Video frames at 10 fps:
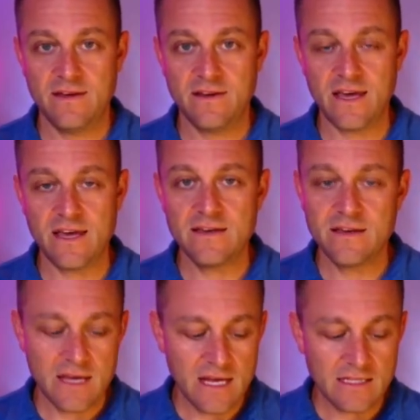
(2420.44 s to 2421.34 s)
Okay.
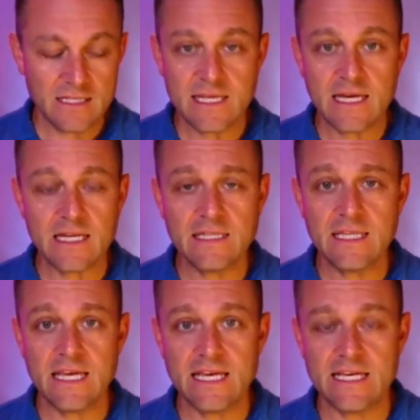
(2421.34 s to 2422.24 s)
The second
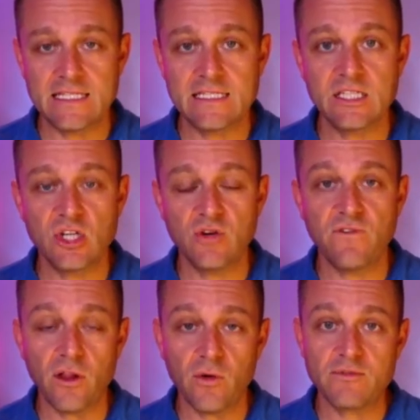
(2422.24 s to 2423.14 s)
thing is your
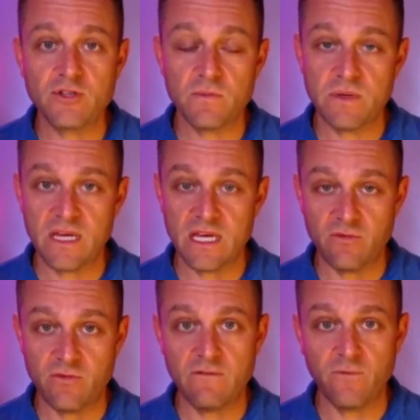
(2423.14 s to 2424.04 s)
follow up should be
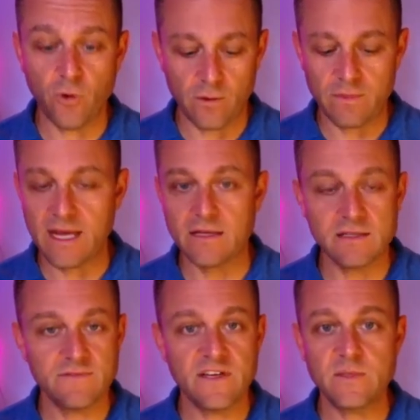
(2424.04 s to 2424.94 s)
in written form, like a
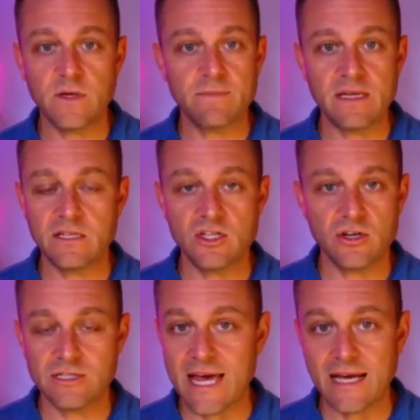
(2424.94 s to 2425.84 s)
Facebook message
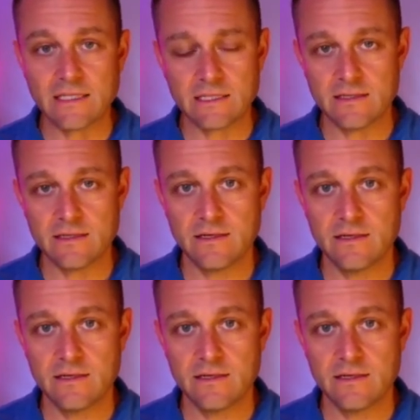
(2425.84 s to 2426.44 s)
or text.